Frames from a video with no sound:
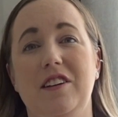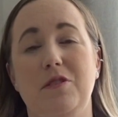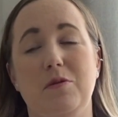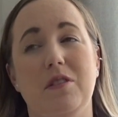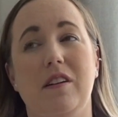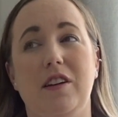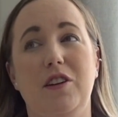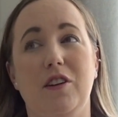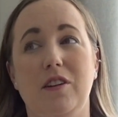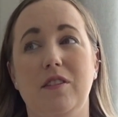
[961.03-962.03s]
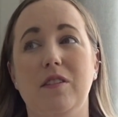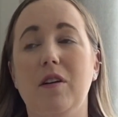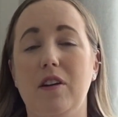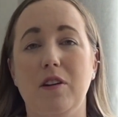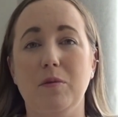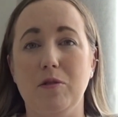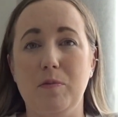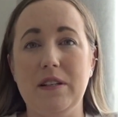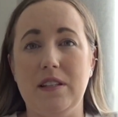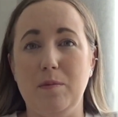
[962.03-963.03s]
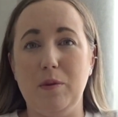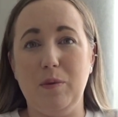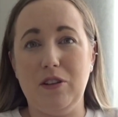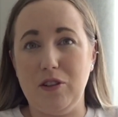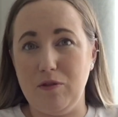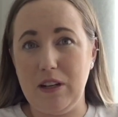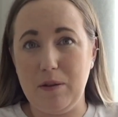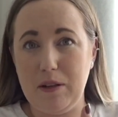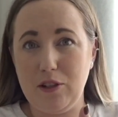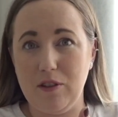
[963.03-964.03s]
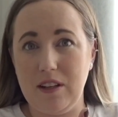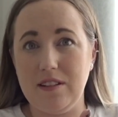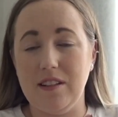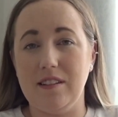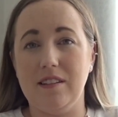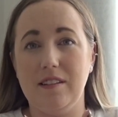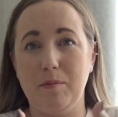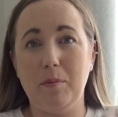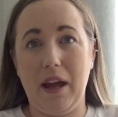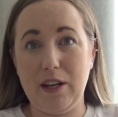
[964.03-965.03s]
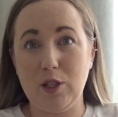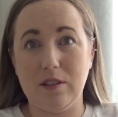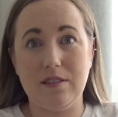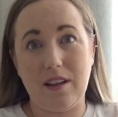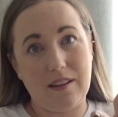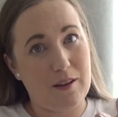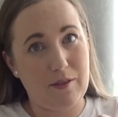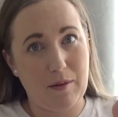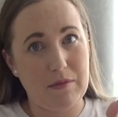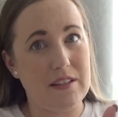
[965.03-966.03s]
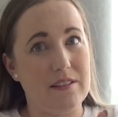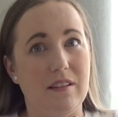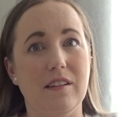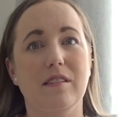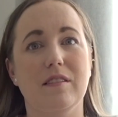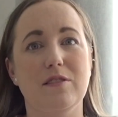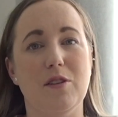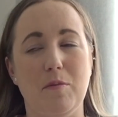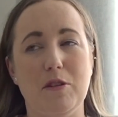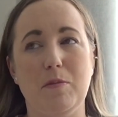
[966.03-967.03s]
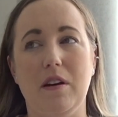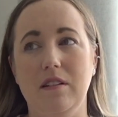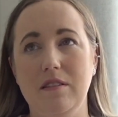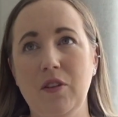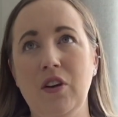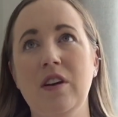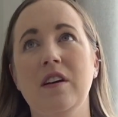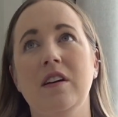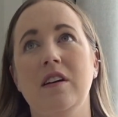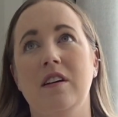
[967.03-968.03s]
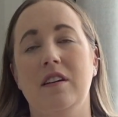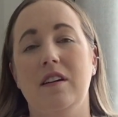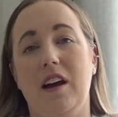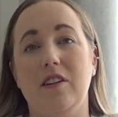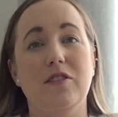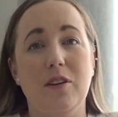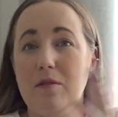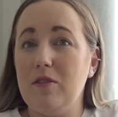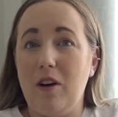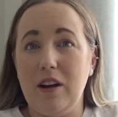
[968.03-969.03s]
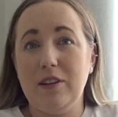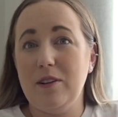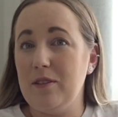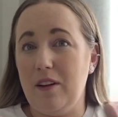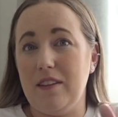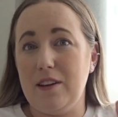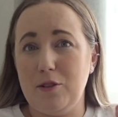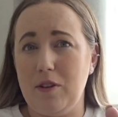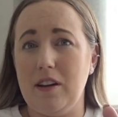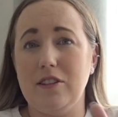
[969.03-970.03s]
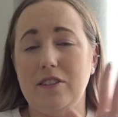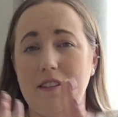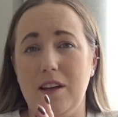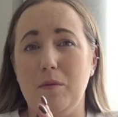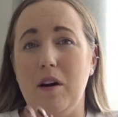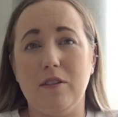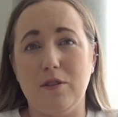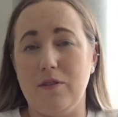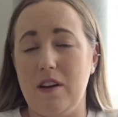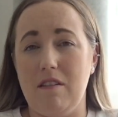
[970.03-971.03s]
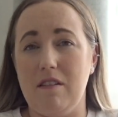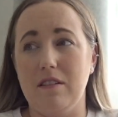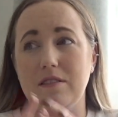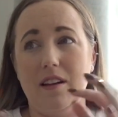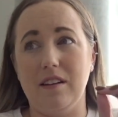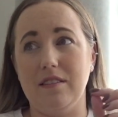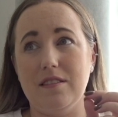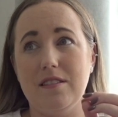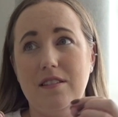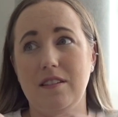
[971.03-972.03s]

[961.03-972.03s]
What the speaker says: She was like, you know, I know we're all busy, but we should really be treating patients and their families like so much better. And don't get me wrong, I know, like, they're stretched and they're worked off their arse, and